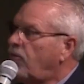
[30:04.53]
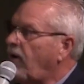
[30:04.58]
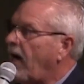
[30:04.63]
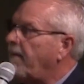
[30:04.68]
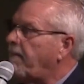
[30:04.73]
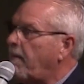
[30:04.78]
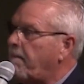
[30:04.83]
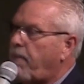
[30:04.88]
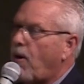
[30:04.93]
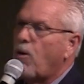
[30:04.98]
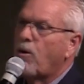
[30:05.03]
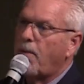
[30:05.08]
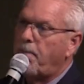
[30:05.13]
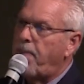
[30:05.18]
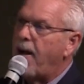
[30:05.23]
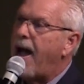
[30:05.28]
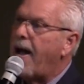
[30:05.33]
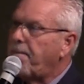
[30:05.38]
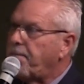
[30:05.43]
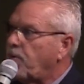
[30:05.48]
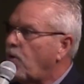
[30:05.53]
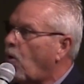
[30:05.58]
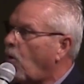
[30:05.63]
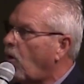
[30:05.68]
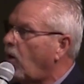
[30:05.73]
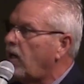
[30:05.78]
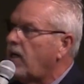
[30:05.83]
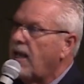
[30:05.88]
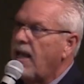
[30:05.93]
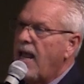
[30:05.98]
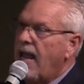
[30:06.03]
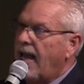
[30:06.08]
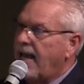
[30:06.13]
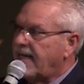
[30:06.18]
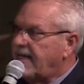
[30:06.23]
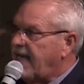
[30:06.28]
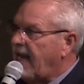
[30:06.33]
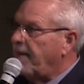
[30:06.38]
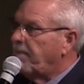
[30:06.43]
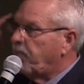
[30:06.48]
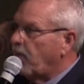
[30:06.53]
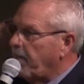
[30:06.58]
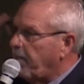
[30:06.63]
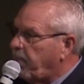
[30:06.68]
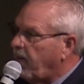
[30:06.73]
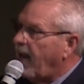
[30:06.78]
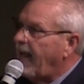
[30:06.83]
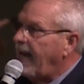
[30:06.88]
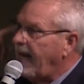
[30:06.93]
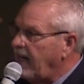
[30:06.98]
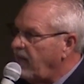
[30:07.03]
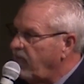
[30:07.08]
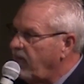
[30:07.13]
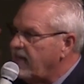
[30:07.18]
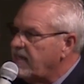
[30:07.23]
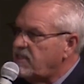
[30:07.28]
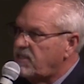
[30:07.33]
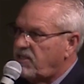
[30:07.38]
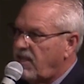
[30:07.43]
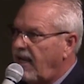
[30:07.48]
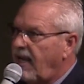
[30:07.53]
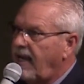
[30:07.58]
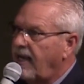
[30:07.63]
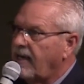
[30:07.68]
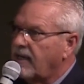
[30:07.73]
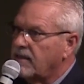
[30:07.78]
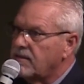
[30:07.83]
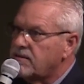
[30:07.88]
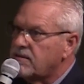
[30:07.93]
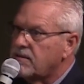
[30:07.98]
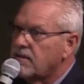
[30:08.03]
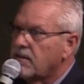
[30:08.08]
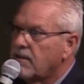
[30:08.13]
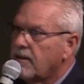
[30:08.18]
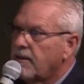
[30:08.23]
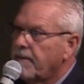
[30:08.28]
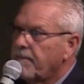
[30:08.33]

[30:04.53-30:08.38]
grab a bowl of popcorn, and keep replaying these things.